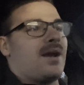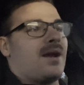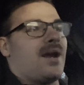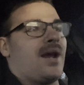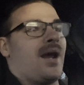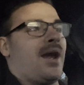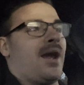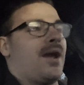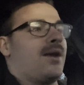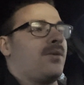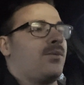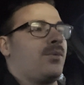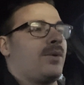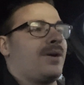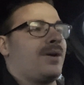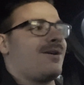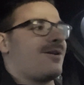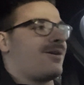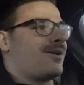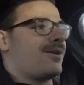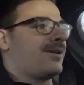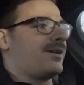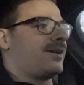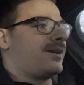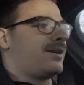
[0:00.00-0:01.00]
and we
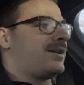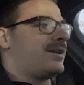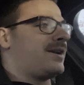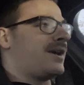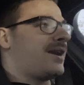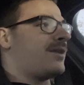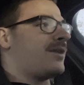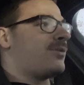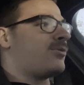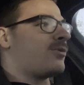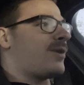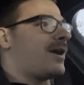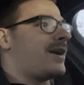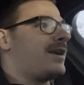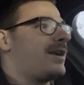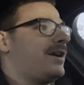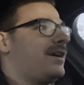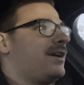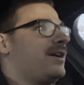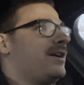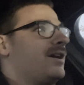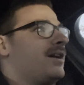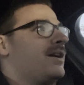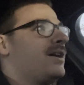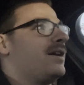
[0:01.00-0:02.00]
are getting
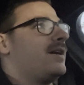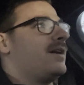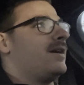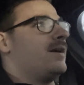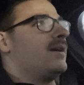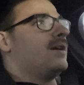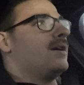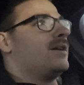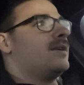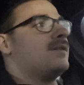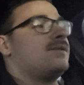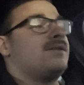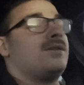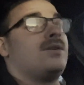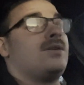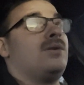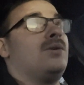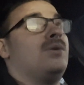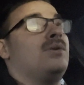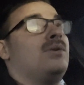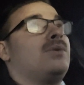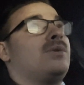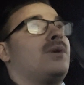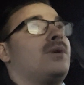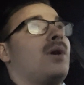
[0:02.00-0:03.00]
ready
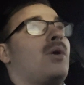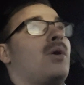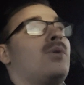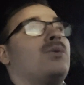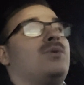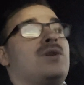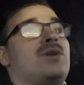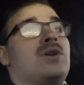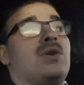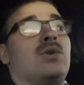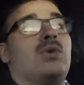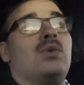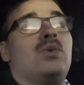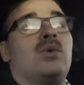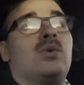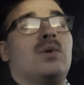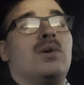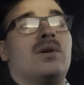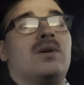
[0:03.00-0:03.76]
to go to